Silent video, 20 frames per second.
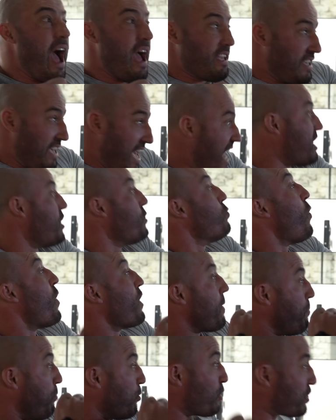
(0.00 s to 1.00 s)
you
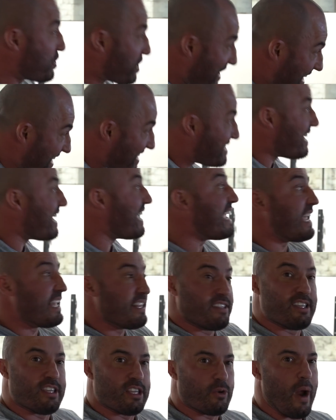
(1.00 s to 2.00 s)
want to push the knees
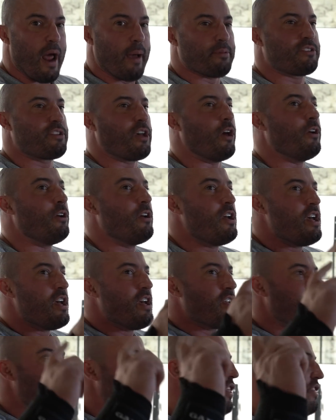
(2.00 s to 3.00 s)
into the wrap. So
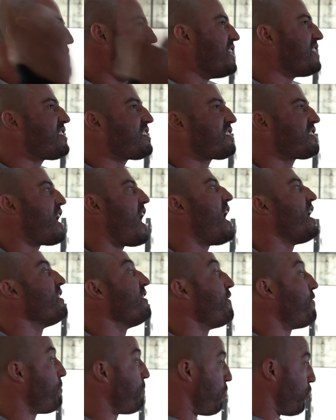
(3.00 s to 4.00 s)
this style
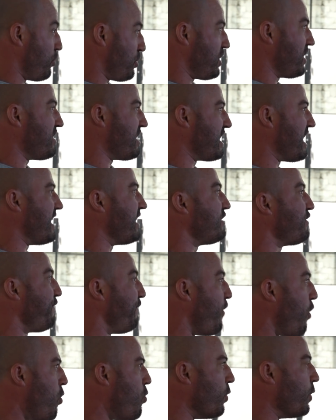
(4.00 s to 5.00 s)
of pushing the knees
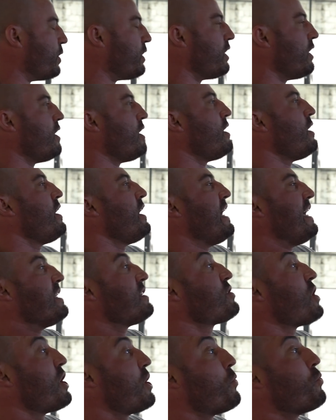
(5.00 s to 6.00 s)
forward
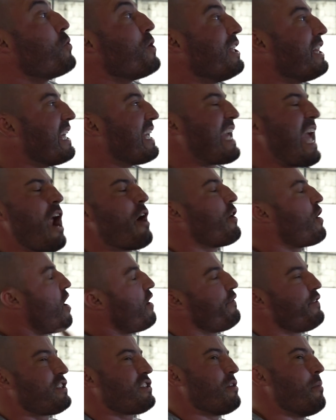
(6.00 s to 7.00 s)
is going to really carry
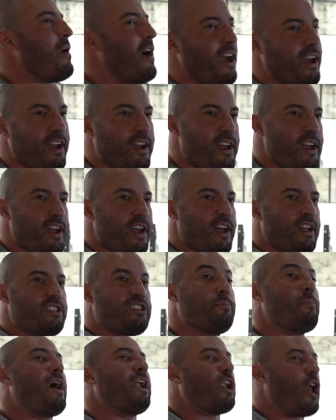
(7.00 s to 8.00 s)
over to
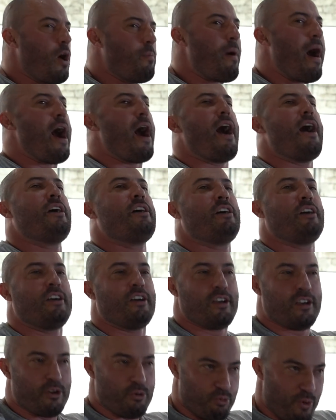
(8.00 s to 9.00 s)
my low
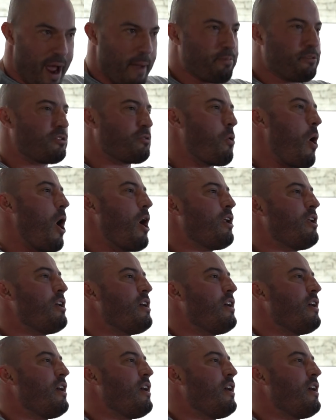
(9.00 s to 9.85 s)
bar wrap squat.